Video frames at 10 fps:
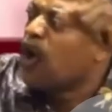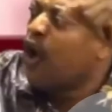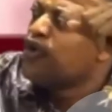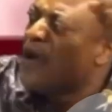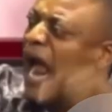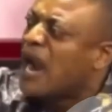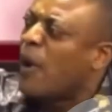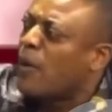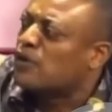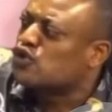oh, you are
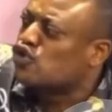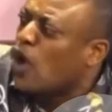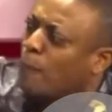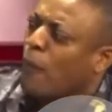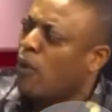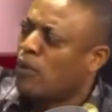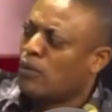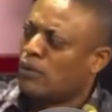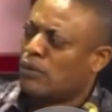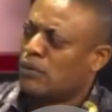not a stop.
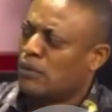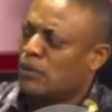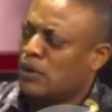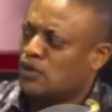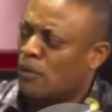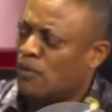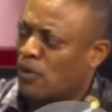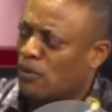No, no,